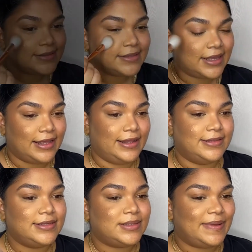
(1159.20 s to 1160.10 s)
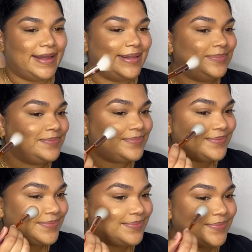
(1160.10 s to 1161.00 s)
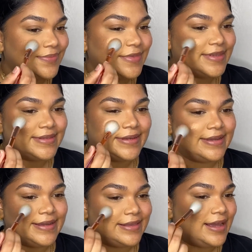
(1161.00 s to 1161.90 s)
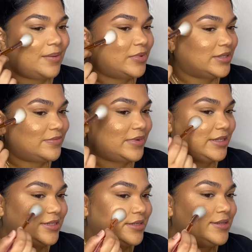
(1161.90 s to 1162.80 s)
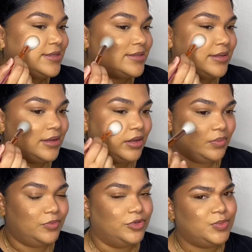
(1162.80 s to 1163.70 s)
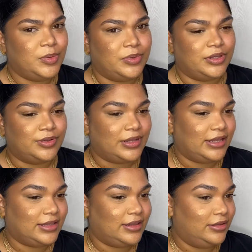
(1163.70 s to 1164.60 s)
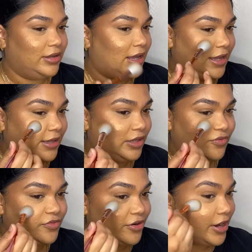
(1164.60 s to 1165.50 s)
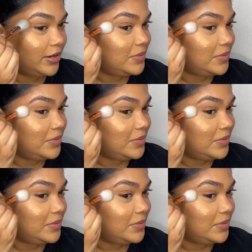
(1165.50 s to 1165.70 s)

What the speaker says: I like to smile so I can get the apples of my cheeks. Most people don't like that look. I live for it.